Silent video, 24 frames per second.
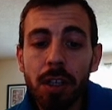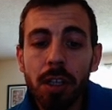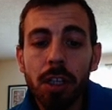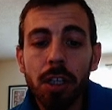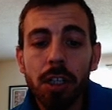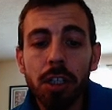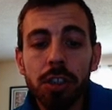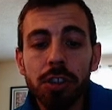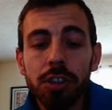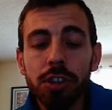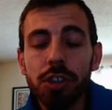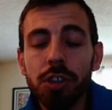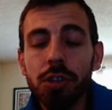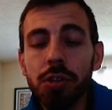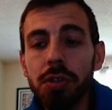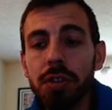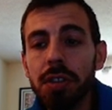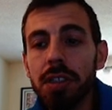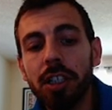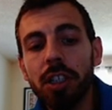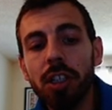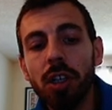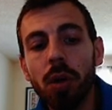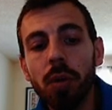So you
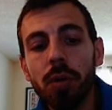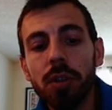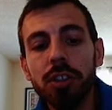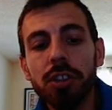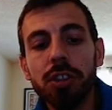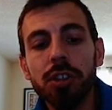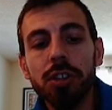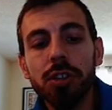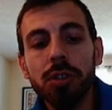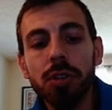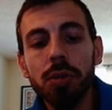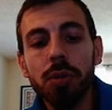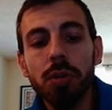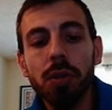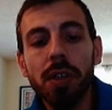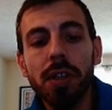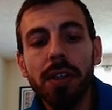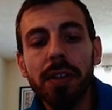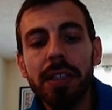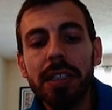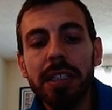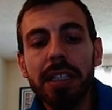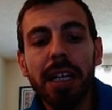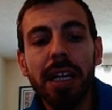can go into
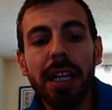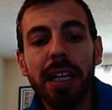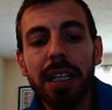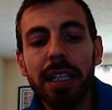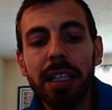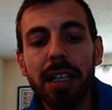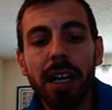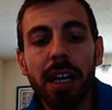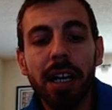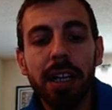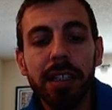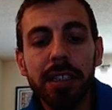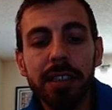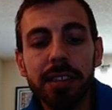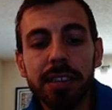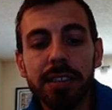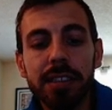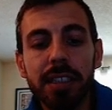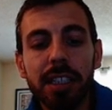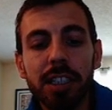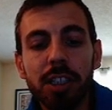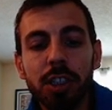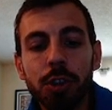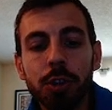the AI and
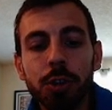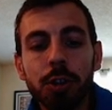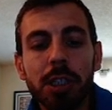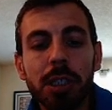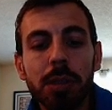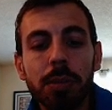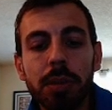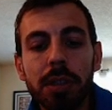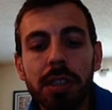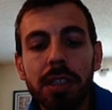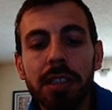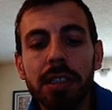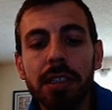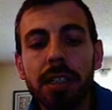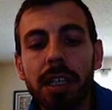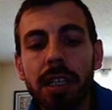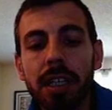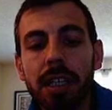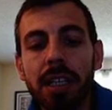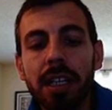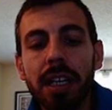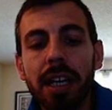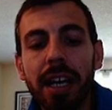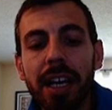say, create me an
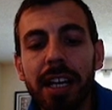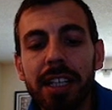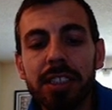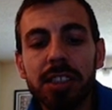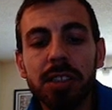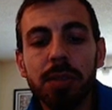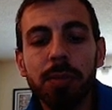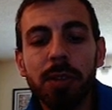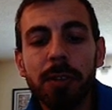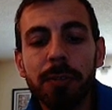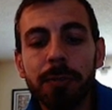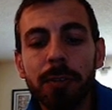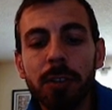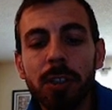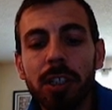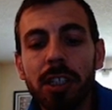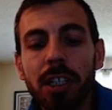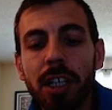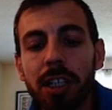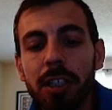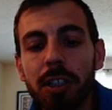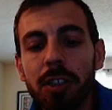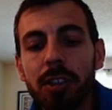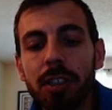estimate for
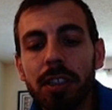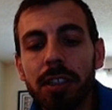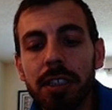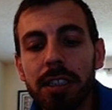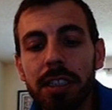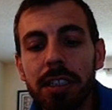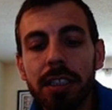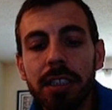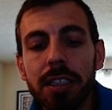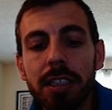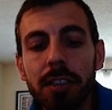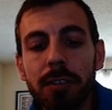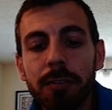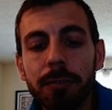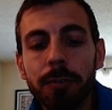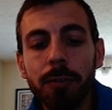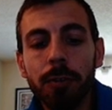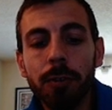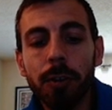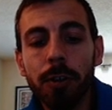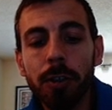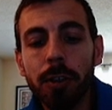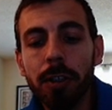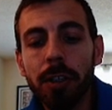gutter cleaning
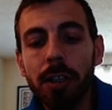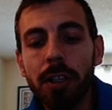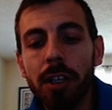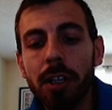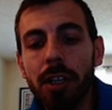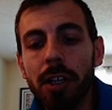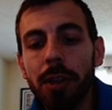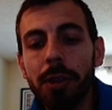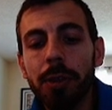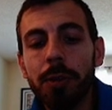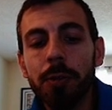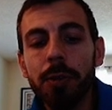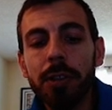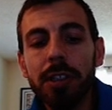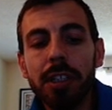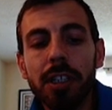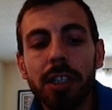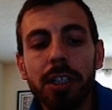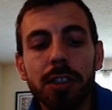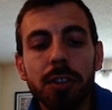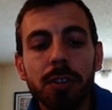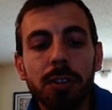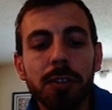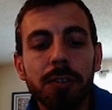for
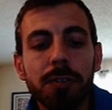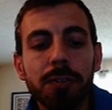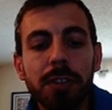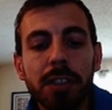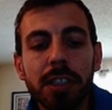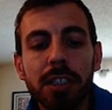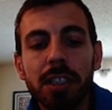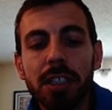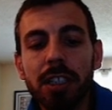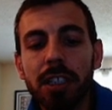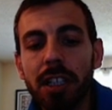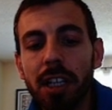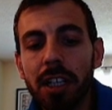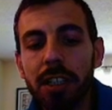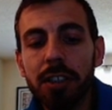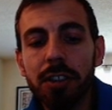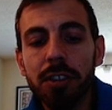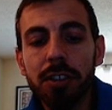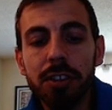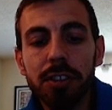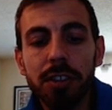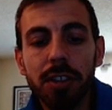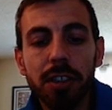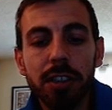300 feet of
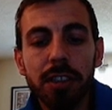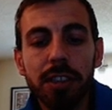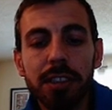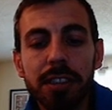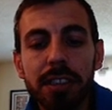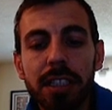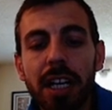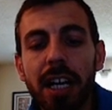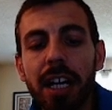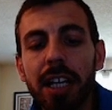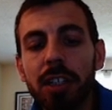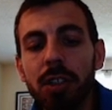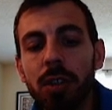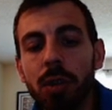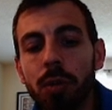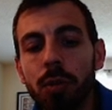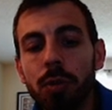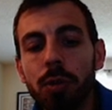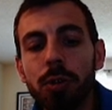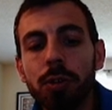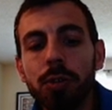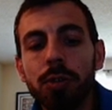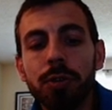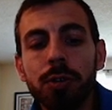gutters on a tile
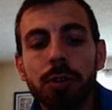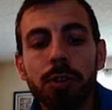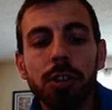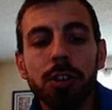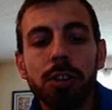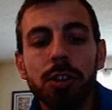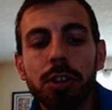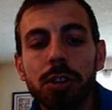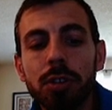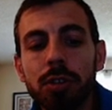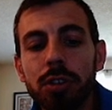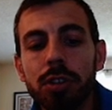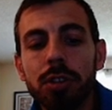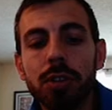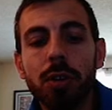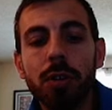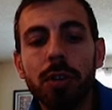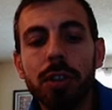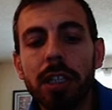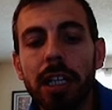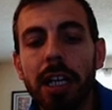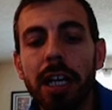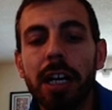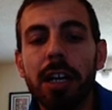roof for a
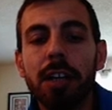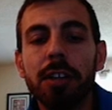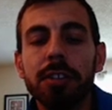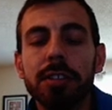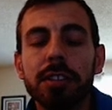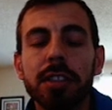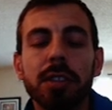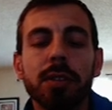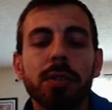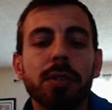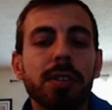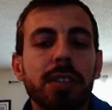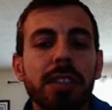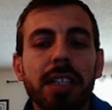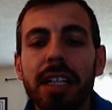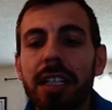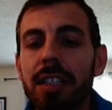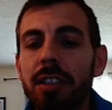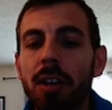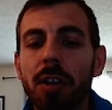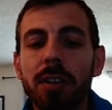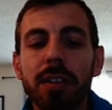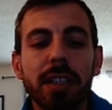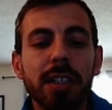2-story house, and it'll
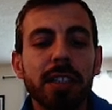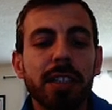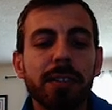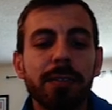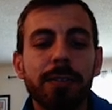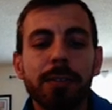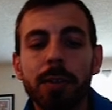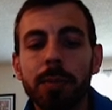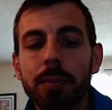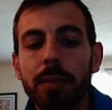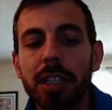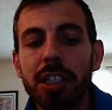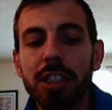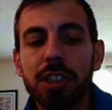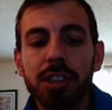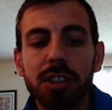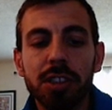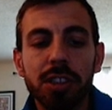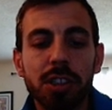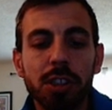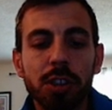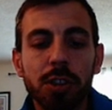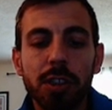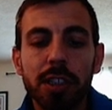take all that
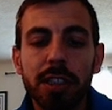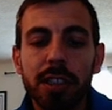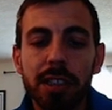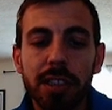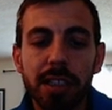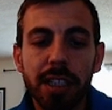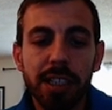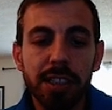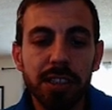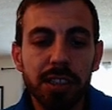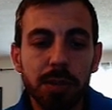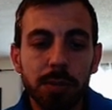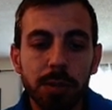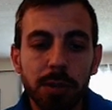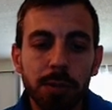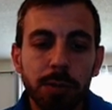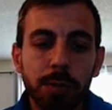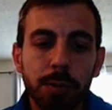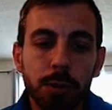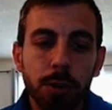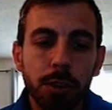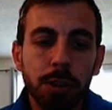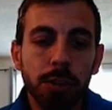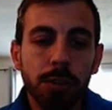information and create an estimate
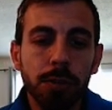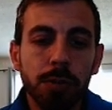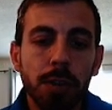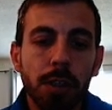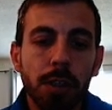for you,